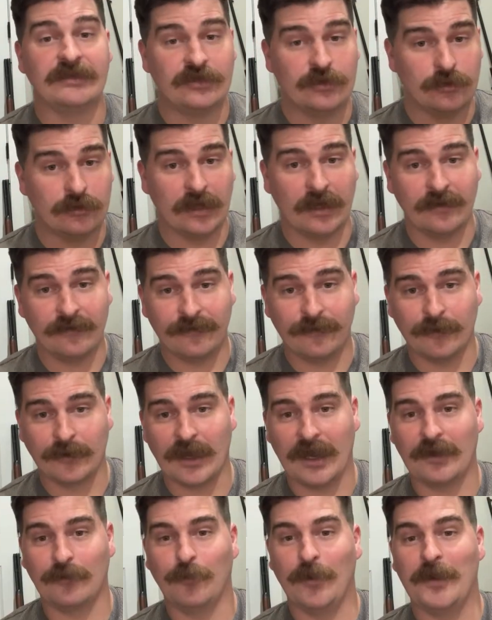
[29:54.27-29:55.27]
do love
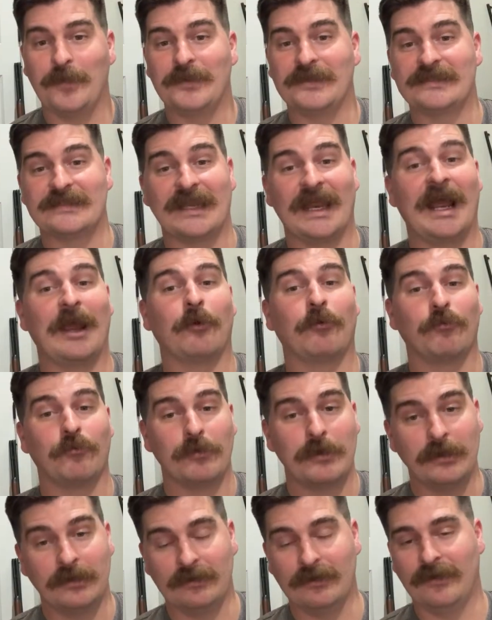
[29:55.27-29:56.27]
Forgotten Weapons, and I
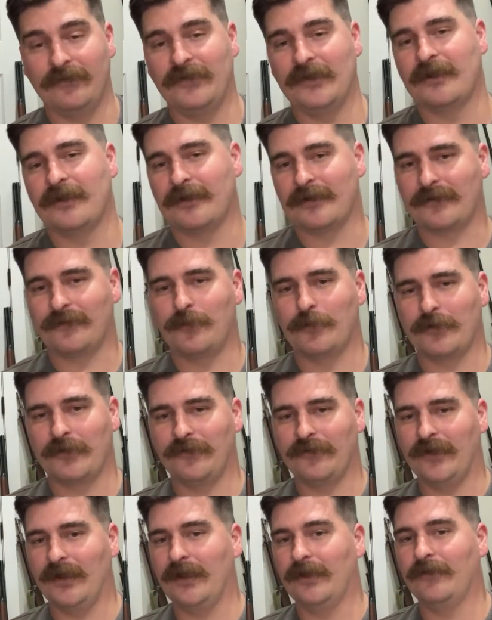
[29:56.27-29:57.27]
really love Hickok
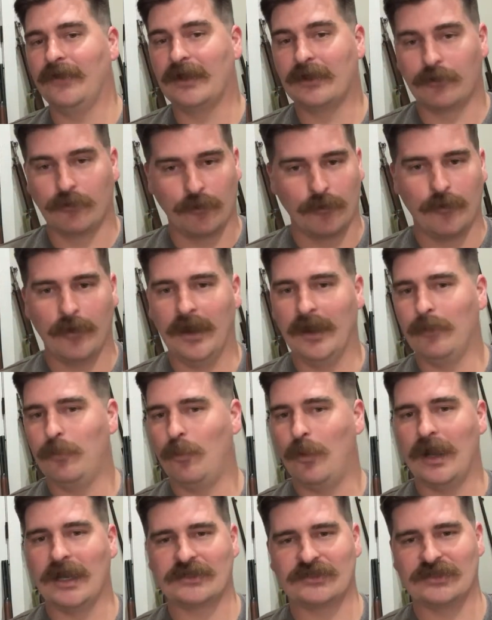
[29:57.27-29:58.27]
45. I grew up
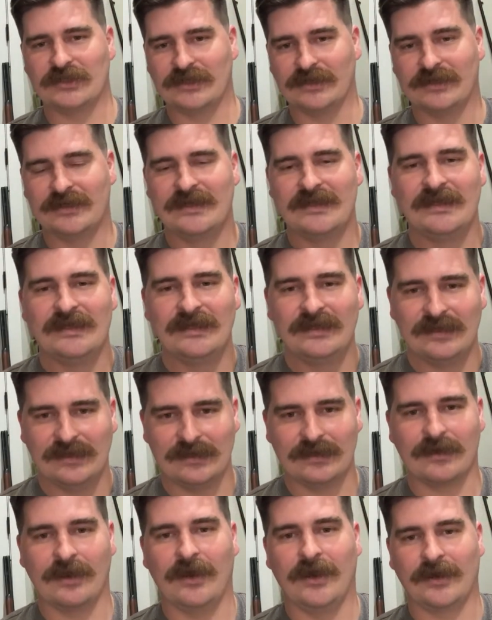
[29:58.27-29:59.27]
watching
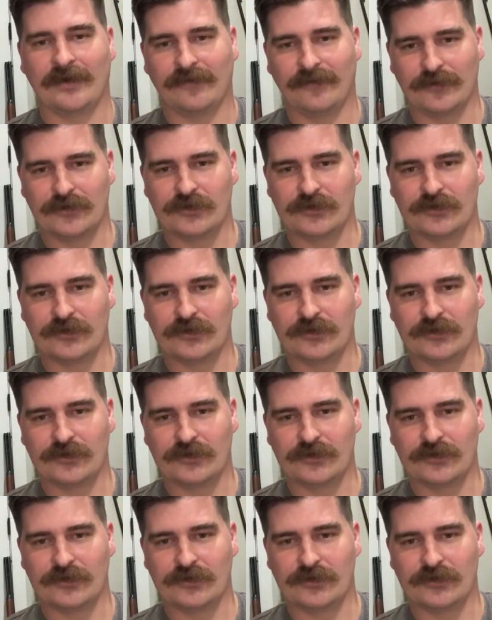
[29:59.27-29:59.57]
Hickok for